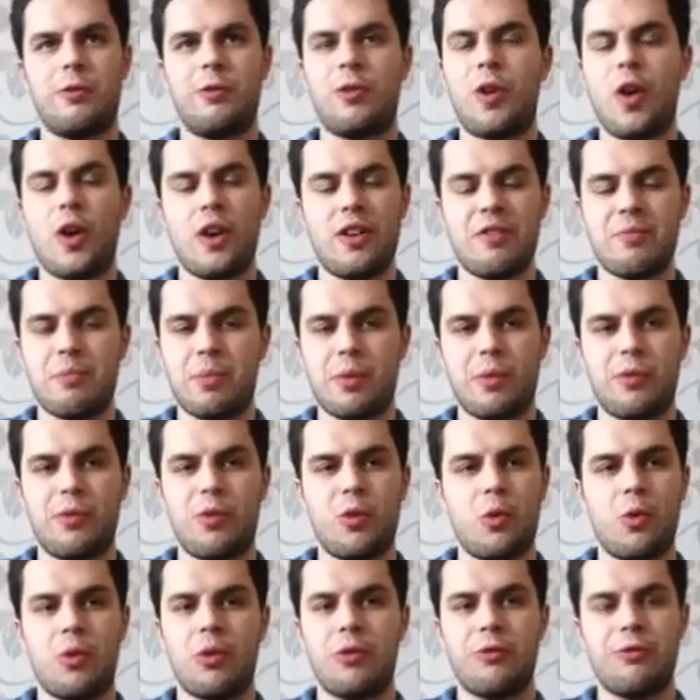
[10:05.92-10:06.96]
5
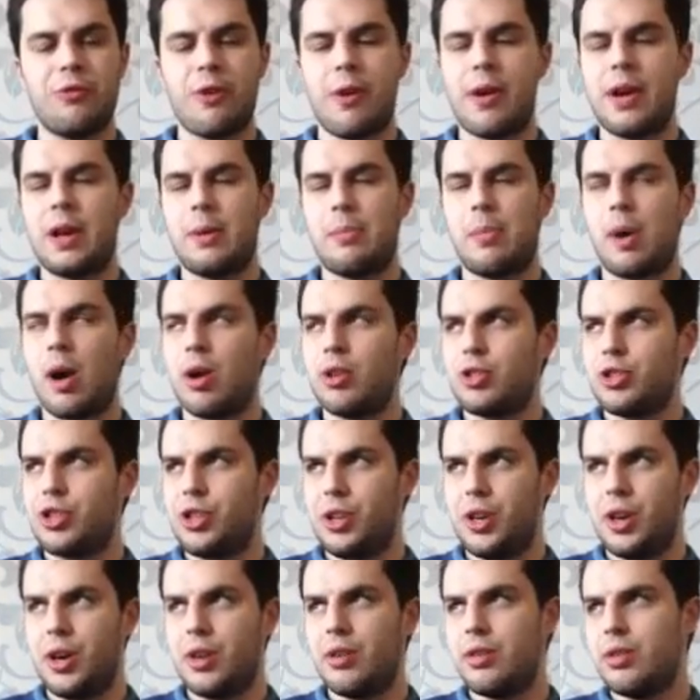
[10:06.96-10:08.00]
before throwing a punch,
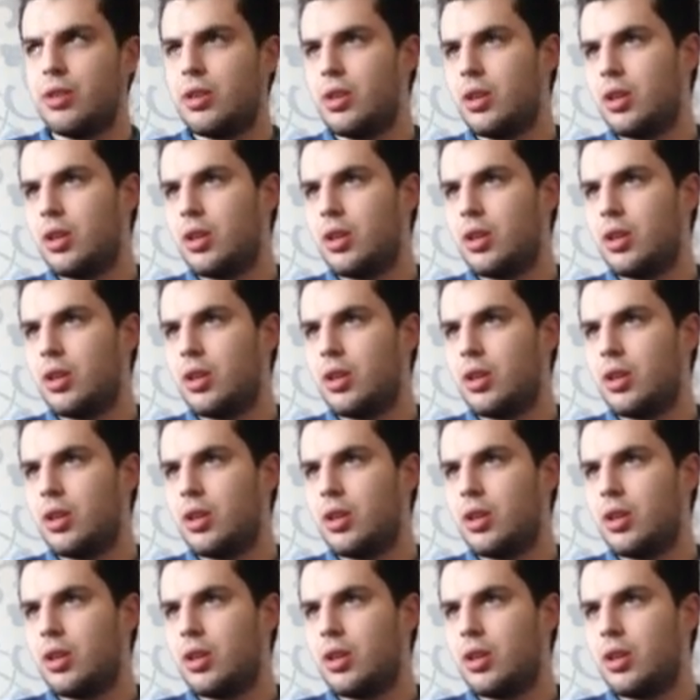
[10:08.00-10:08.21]
you know?